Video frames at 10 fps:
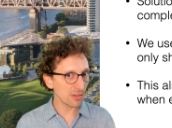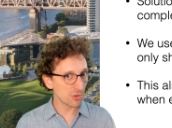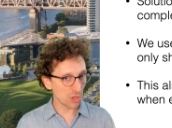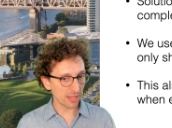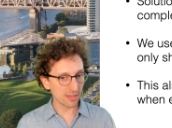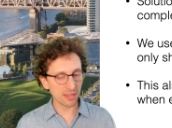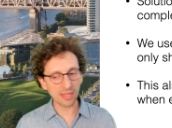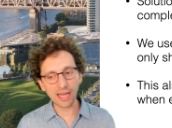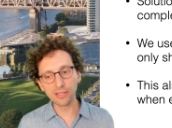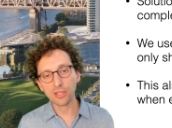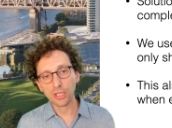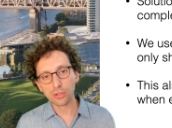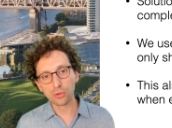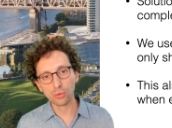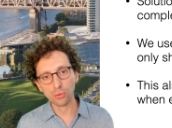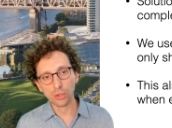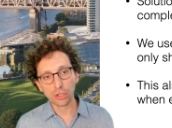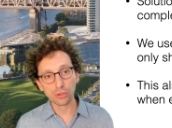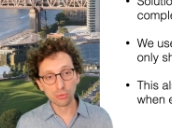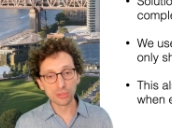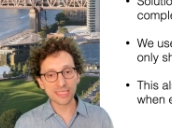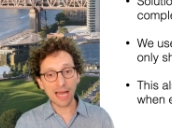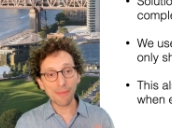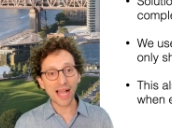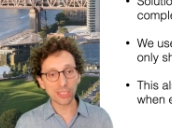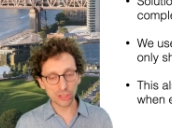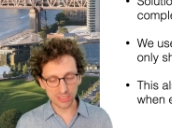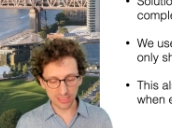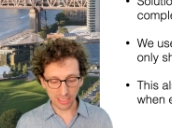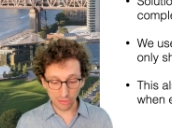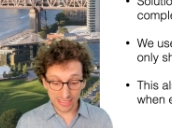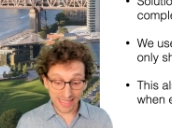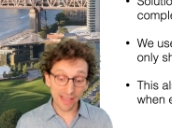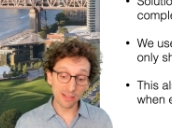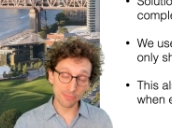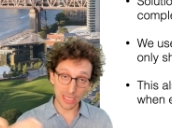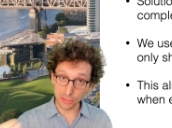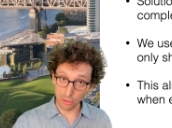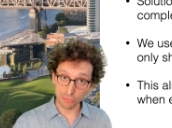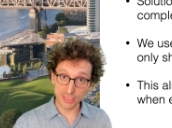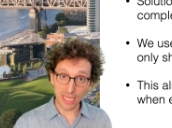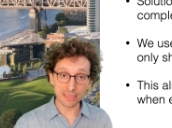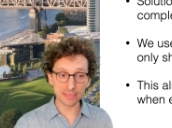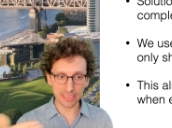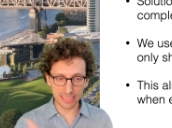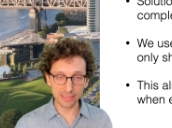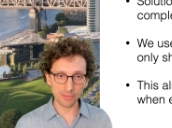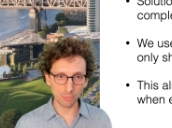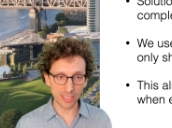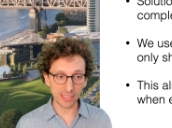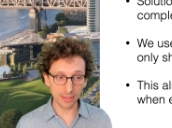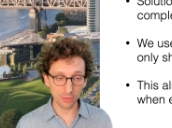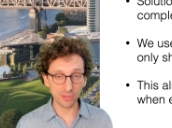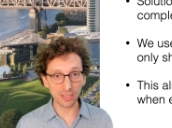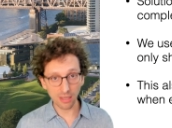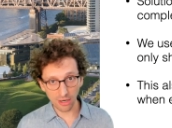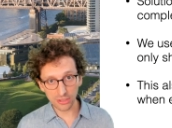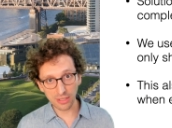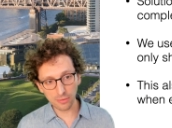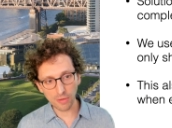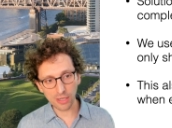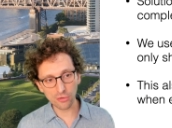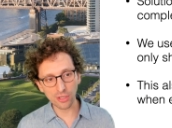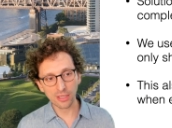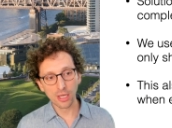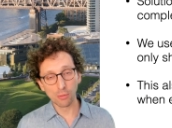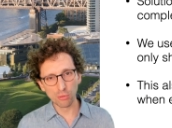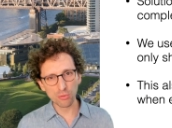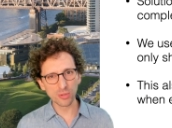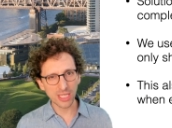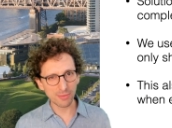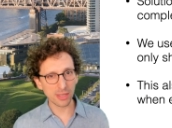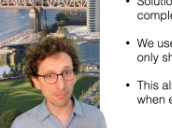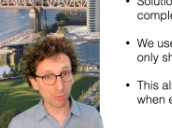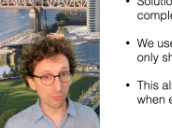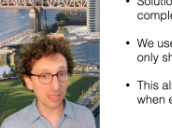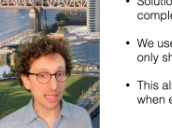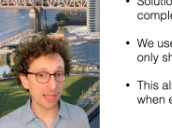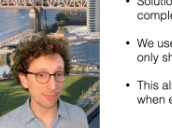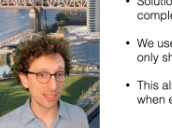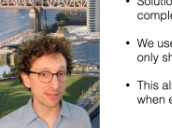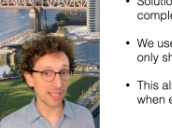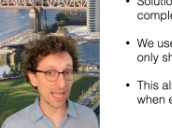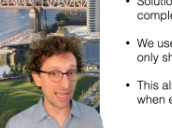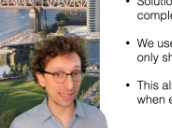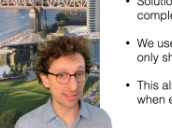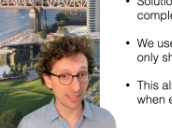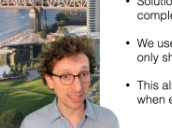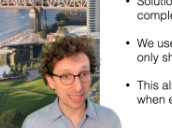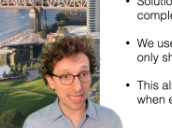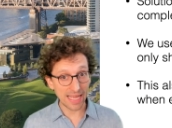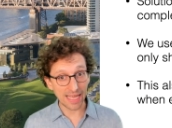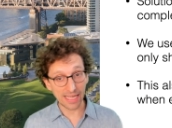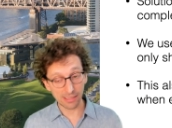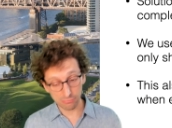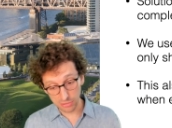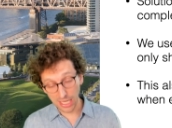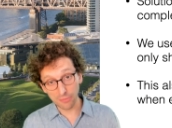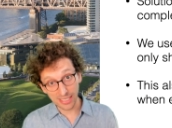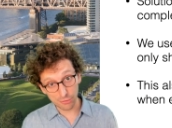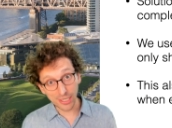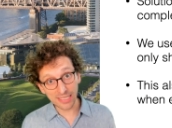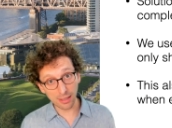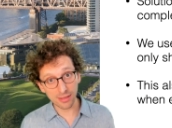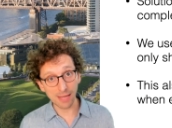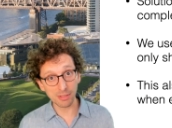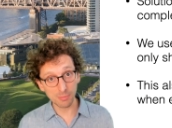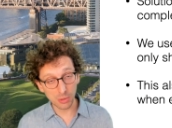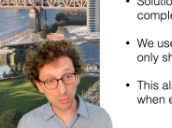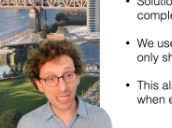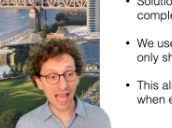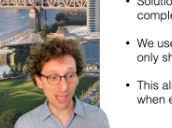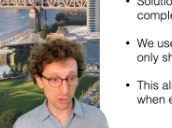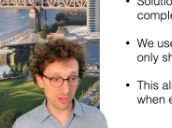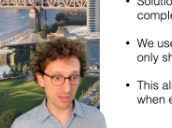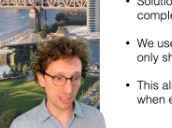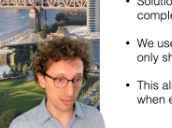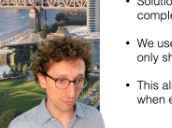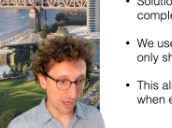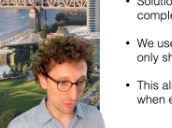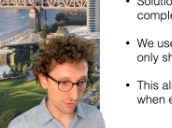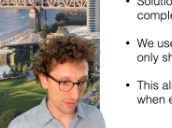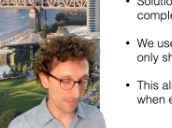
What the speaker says: just decide to do some actions that are entailed by those tasks when executing the current instruction, which would give us a poor alignment and a kind of like credit assignment between actions and instructions.